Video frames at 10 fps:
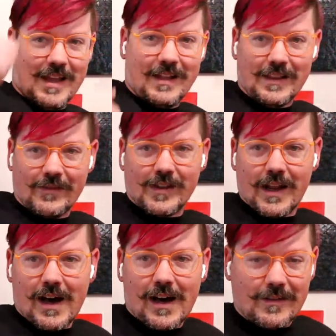Lift it
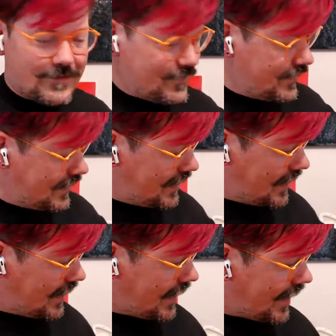off.
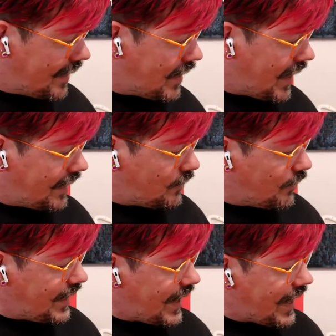And
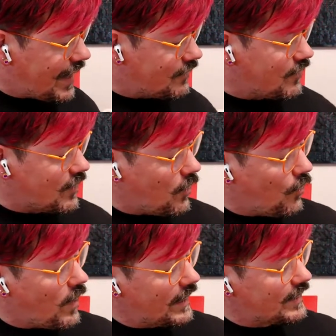we have
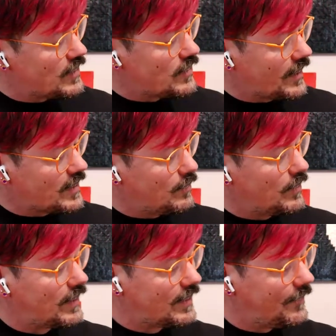one instruction
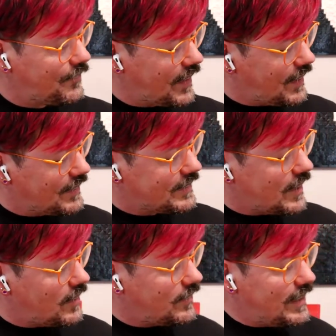book.
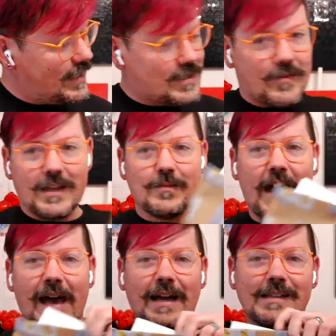So each of these
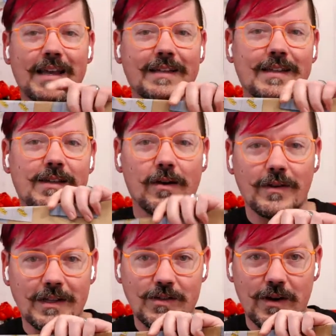bags has its own
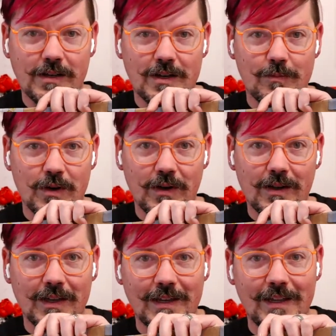instruction book
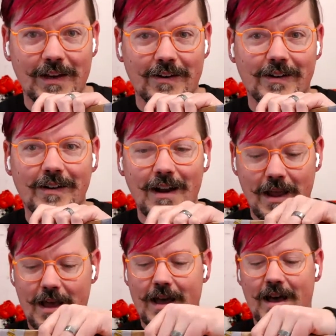in here.
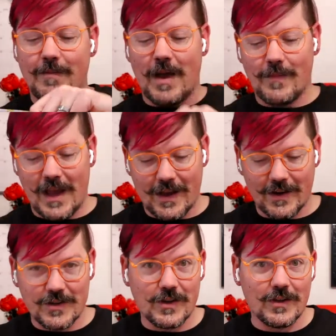I'm not
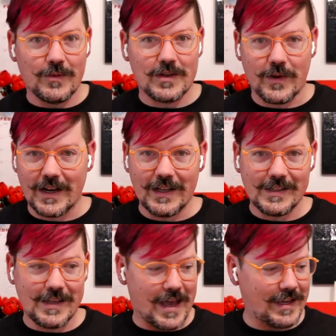going to show you which one it
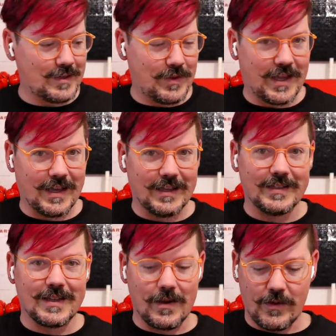is yet
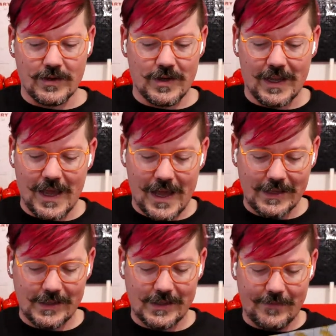because I want you to
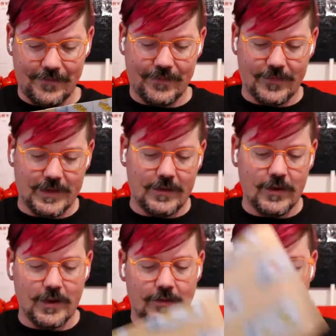guess and see if you
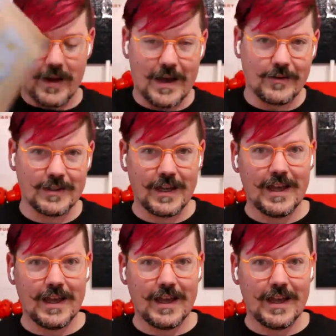can figure it out.